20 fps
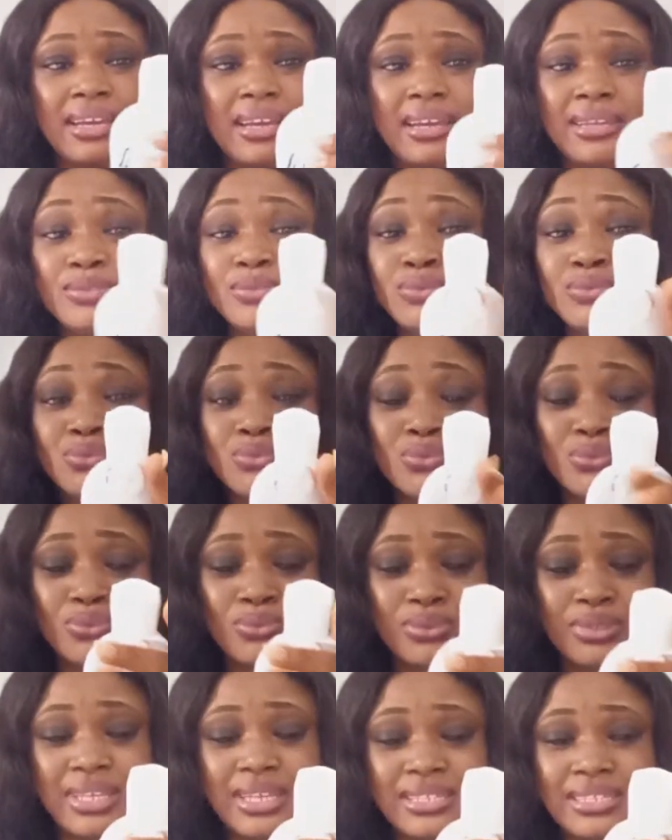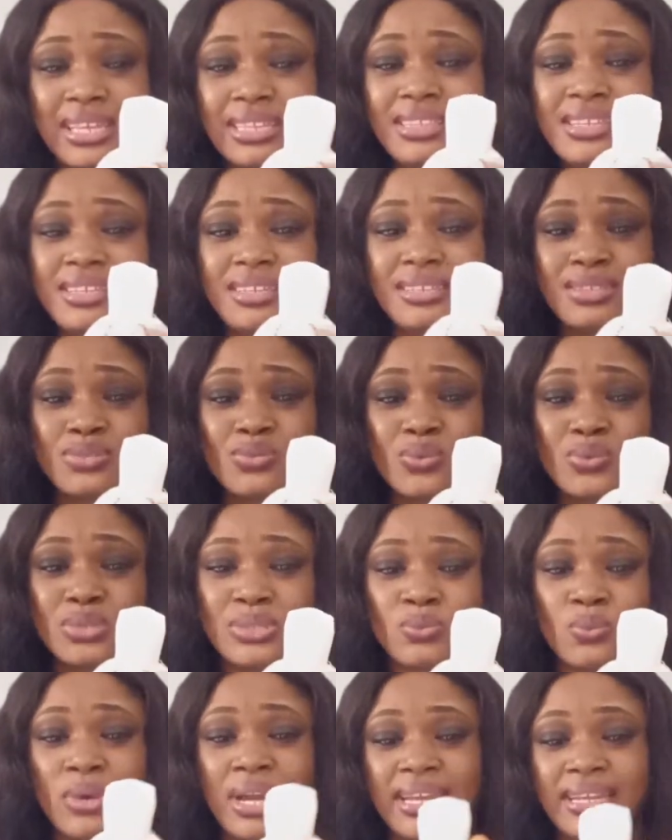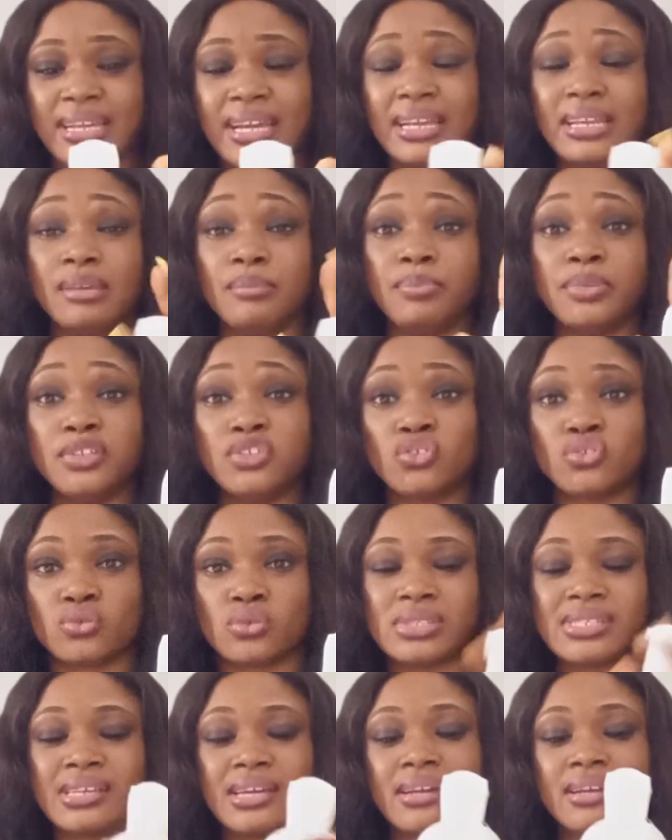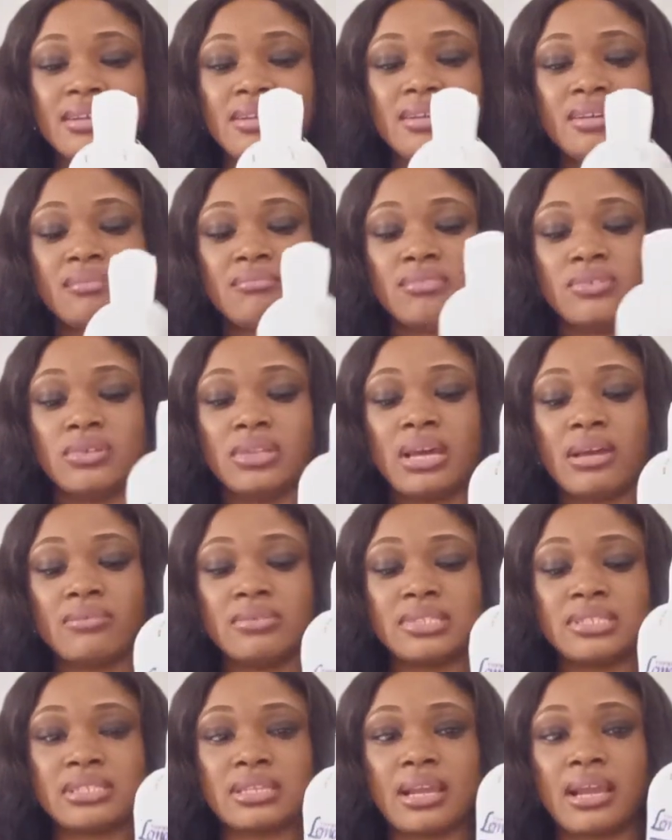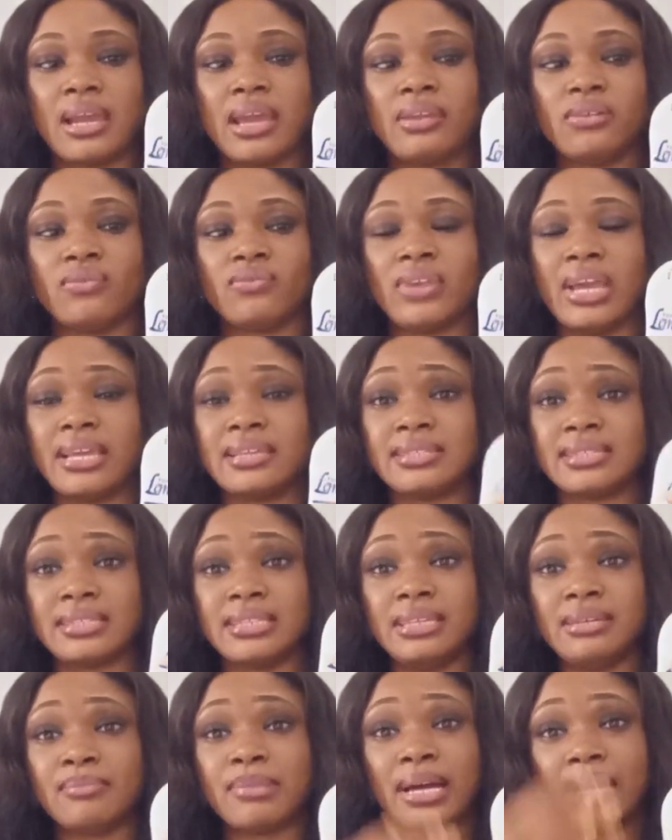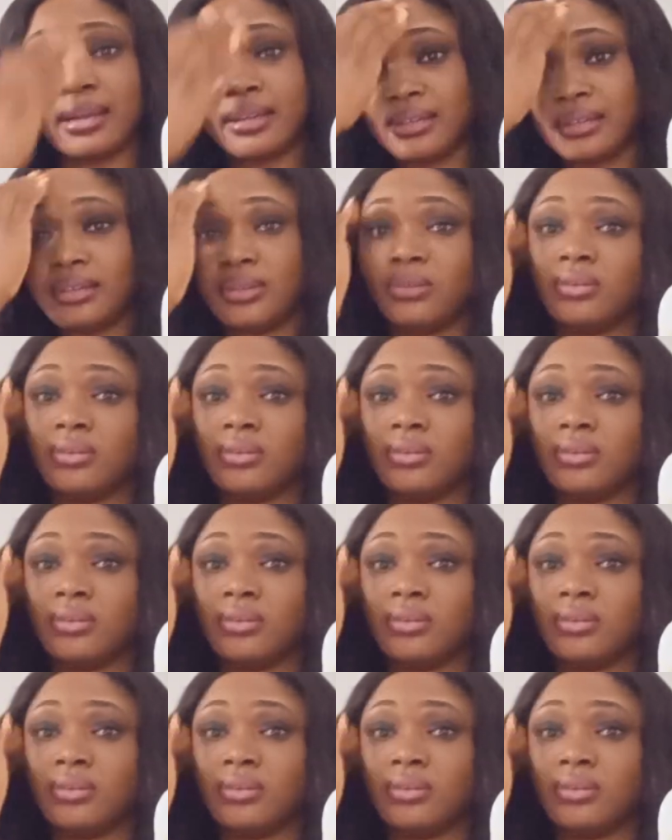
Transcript: I think it was wider and a bit shorter, but now it's kind of like slimmer